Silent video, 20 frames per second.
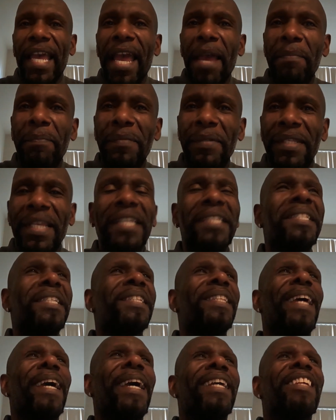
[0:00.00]
happened
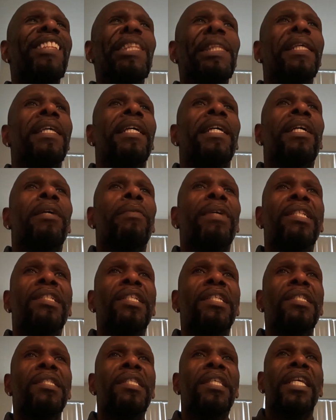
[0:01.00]
yesterday, which
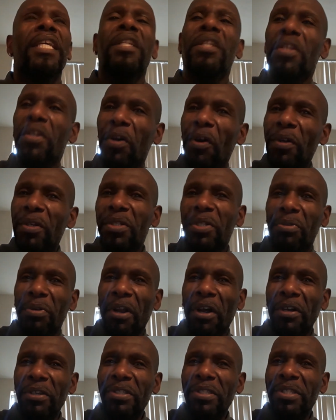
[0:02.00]
is in
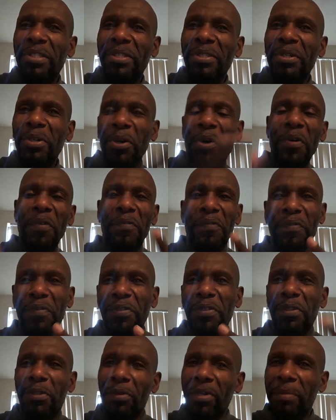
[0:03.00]
contrast of
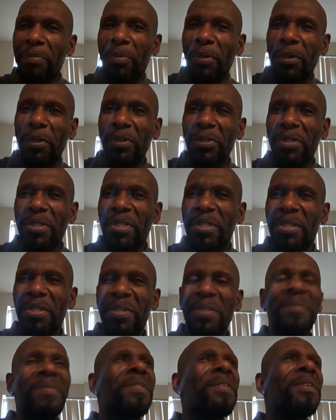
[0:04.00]
the reports
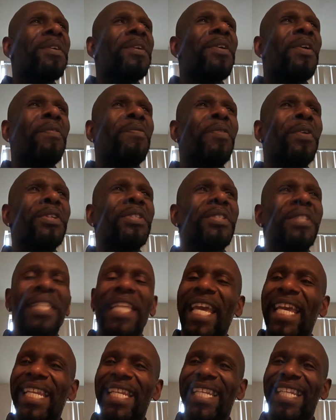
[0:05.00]
of what you
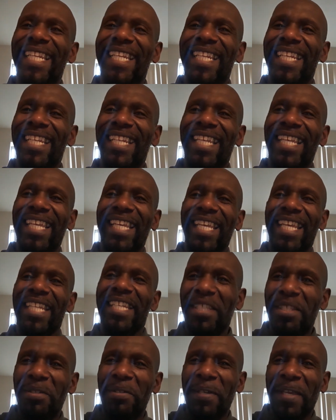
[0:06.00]
get in
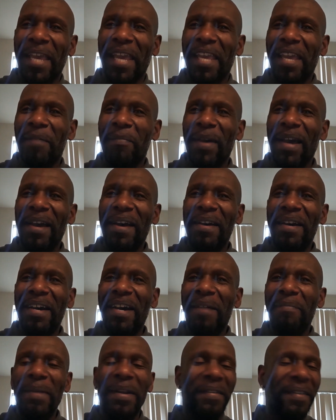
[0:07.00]
the UK about
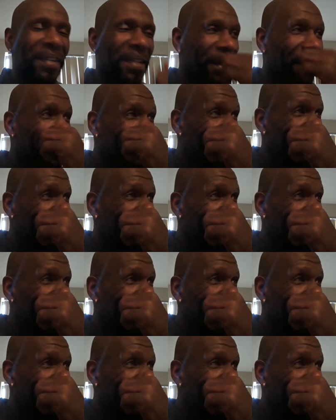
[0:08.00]
America.